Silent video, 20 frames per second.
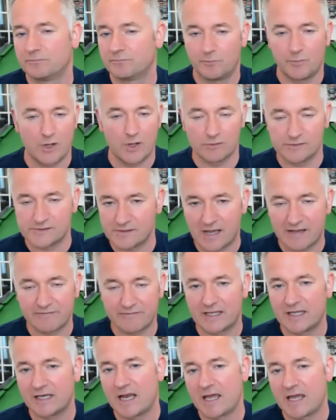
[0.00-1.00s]
We also have a
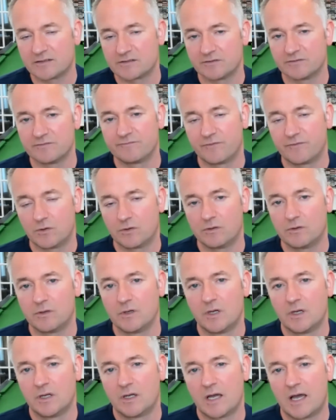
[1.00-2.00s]
connector for
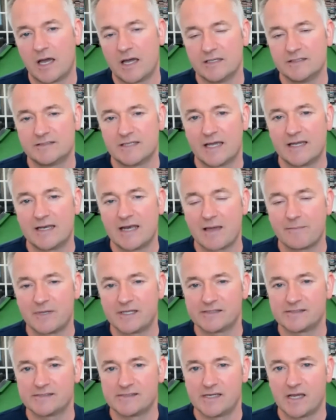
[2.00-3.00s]
uh,
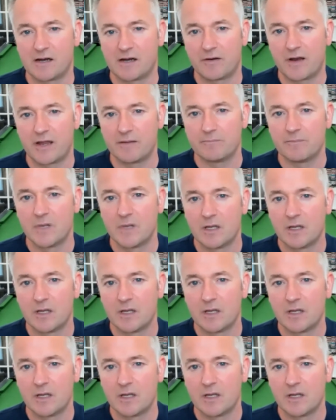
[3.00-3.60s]
dynamic CRM.